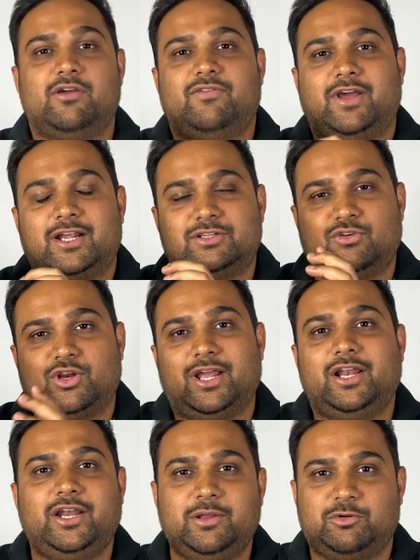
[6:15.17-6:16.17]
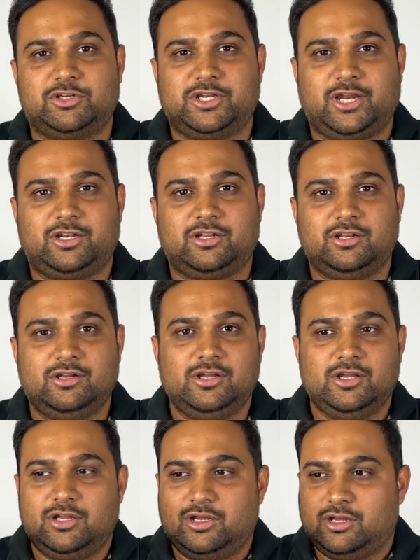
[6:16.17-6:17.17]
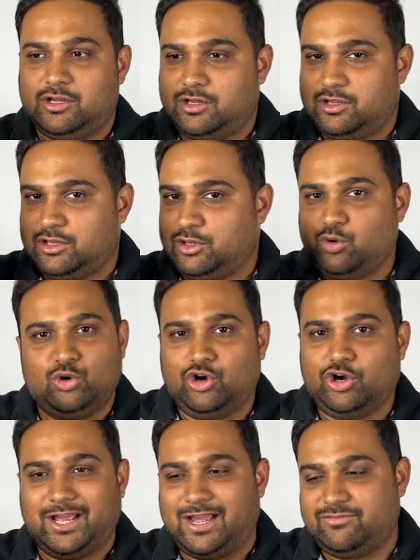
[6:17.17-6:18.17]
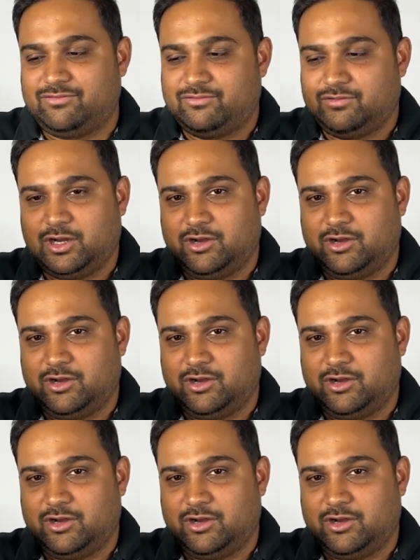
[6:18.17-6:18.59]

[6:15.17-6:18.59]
Whereas for LED projector, you do not have